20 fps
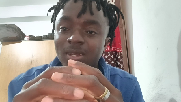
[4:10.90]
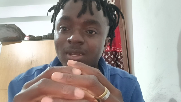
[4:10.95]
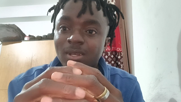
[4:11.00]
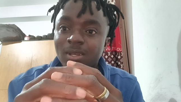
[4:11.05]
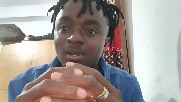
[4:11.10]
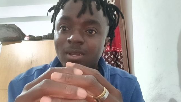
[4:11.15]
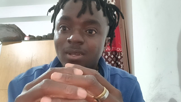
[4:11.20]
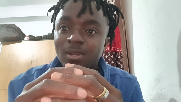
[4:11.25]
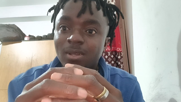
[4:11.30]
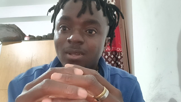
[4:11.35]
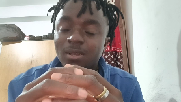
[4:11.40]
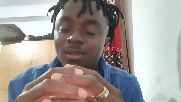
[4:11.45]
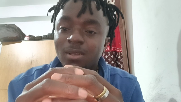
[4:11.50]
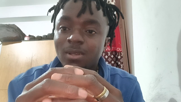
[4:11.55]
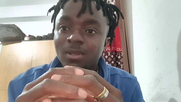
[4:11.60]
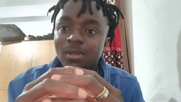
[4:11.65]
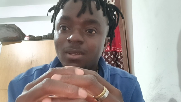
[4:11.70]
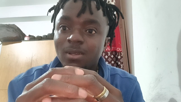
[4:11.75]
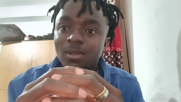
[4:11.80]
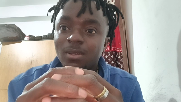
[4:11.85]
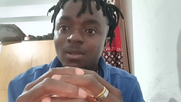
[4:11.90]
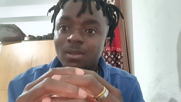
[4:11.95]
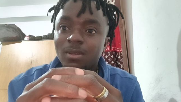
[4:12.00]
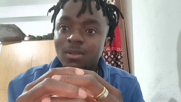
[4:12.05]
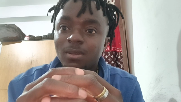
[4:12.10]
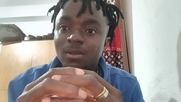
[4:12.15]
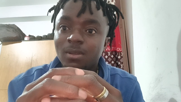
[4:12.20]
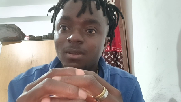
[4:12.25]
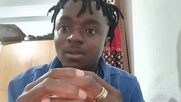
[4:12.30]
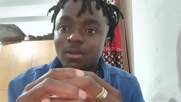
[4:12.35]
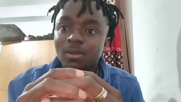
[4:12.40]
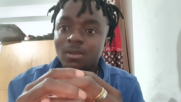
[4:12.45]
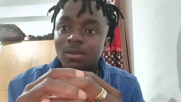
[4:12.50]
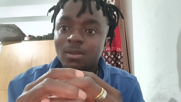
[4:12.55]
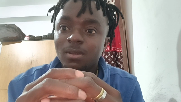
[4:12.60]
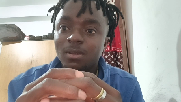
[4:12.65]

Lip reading: (silence)